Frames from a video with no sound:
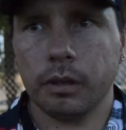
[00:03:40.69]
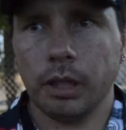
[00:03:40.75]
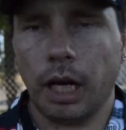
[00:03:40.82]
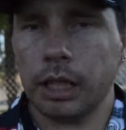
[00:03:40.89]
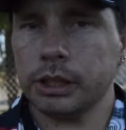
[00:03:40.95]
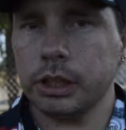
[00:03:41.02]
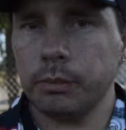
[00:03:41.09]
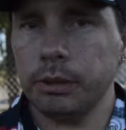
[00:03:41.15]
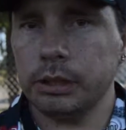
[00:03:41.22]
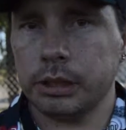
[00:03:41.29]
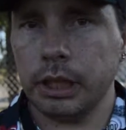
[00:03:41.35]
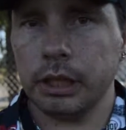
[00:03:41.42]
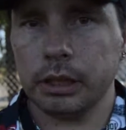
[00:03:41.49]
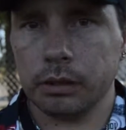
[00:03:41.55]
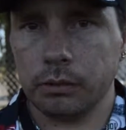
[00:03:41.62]
I should be
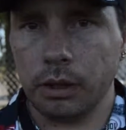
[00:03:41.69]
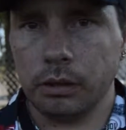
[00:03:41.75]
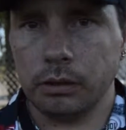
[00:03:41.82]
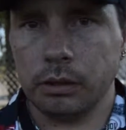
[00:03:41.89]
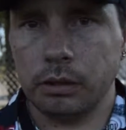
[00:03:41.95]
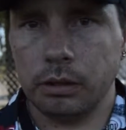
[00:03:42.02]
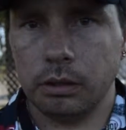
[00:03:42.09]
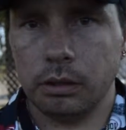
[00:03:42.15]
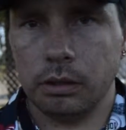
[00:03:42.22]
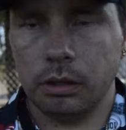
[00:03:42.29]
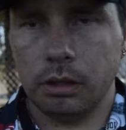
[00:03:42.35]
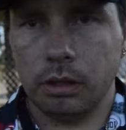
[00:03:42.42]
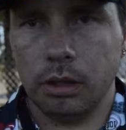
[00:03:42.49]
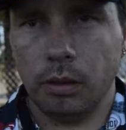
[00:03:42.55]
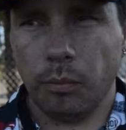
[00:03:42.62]
staying on the road.
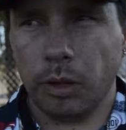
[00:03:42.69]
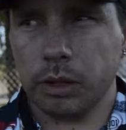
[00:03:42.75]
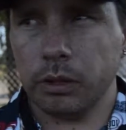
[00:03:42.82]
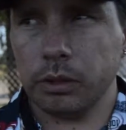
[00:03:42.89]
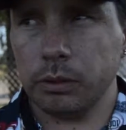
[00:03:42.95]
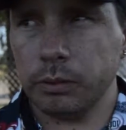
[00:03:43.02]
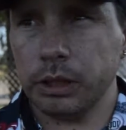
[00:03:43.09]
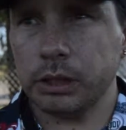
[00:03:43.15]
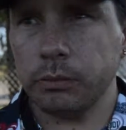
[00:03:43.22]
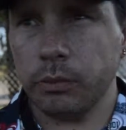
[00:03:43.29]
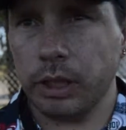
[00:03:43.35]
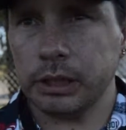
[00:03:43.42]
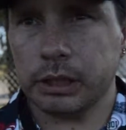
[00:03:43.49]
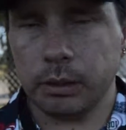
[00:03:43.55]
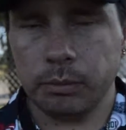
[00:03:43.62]
But the only reason
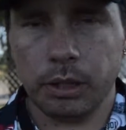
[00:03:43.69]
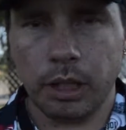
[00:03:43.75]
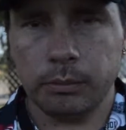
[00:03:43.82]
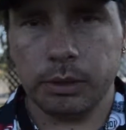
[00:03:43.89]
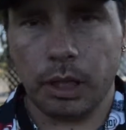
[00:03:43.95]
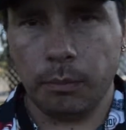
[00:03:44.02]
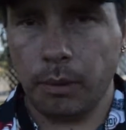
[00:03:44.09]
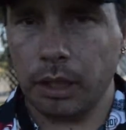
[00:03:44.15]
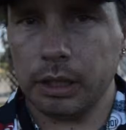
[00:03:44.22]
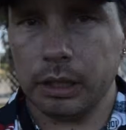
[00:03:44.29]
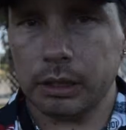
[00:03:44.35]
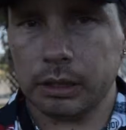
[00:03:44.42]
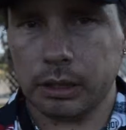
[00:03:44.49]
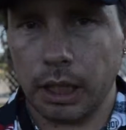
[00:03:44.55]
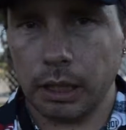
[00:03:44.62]
why sometimes I'm on the
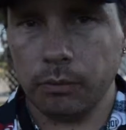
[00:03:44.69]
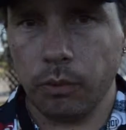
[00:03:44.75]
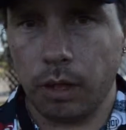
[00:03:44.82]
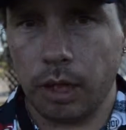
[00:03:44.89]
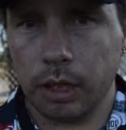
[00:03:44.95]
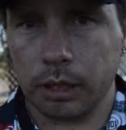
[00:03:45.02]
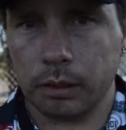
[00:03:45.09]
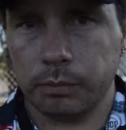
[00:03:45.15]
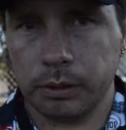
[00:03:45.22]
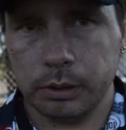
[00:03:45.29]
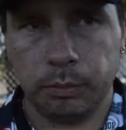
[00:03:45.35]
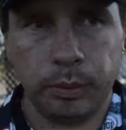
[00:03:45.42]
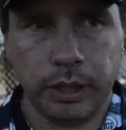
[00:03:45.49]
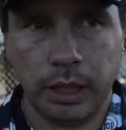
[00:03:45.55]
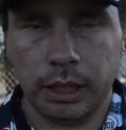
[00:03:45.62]
sidewalk is
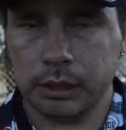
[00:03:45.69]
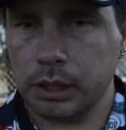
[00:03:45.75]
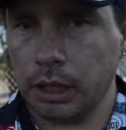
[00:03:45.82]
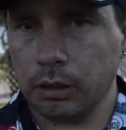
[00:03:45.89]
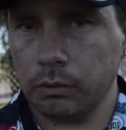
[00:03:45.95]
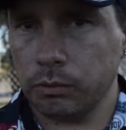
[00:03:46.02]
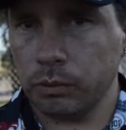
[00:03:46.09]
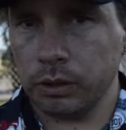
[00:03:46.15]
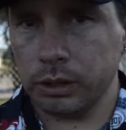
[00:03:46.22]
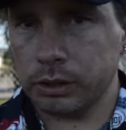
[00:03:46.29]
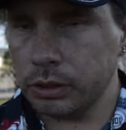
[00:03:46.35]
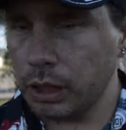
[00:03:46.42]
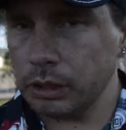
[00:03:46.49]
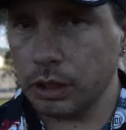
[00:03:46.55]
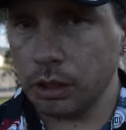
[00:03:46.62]
because I don't really
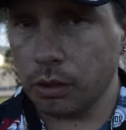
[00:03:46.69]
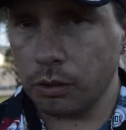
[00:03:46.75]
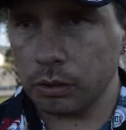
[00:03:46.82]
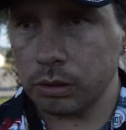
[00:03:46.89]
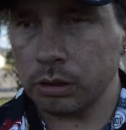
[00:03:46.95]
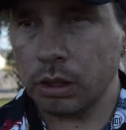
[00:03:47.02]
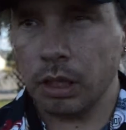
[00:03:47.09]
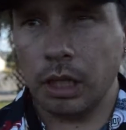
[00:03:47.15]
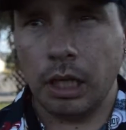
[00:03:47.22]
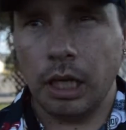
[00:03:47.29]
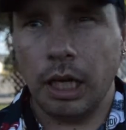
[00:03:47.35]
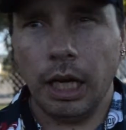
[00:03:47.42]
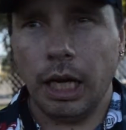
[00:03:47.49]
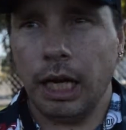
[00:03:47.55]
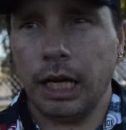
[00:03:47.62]
trust that corner.
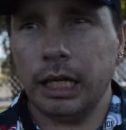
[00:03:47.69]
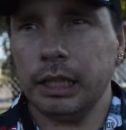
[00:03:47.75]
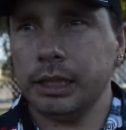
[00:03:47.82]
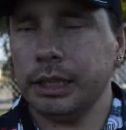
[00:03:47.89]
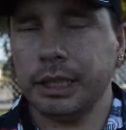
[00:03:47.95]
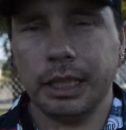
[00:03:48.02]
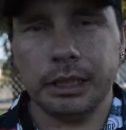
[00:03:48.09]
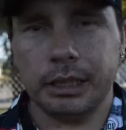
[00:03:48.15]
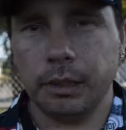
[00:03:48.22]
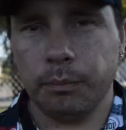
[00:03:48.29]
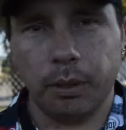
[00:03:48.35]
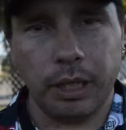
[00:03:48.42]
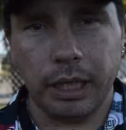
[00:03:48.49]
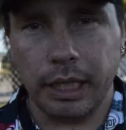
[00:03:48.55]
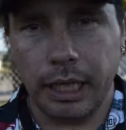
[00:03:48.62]
And yet to
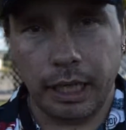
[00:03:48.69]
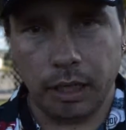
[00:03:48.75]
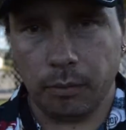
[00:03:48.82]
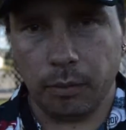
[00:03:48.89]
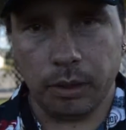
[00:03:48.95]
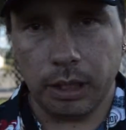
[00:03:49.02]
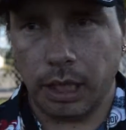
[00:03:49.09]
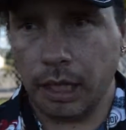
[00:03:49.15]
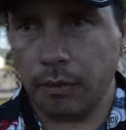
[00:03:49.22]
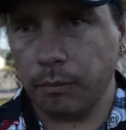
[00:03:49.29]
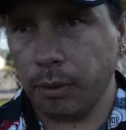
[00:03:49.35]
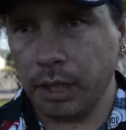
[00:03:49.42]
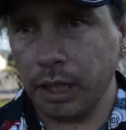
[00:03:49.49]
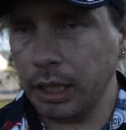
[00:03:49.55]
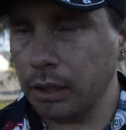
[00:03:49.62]
buy a helmet. I haven't
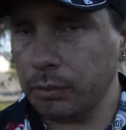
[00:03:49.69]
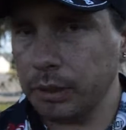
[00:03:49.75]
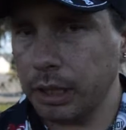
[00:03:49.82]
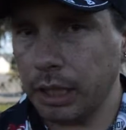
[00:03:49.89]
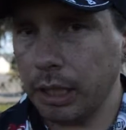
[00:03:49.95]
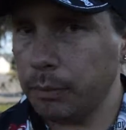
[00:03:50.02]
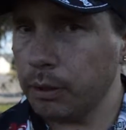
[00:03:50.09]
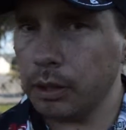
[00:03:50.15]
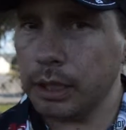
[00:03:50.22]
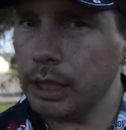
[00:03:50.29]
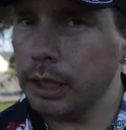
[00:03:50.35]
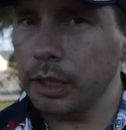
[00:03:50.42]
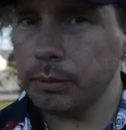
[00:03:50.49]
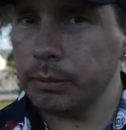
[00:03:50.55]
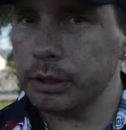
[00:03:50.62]
bought a helmet yet. I've been looking at
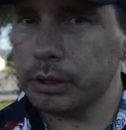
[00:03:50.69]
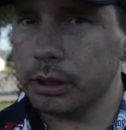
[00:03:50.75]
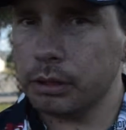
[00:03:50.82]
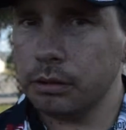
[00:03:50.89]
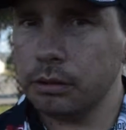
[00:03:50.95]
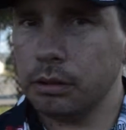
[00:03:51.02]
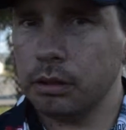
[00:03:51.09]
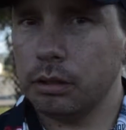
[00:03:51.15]
helmets though.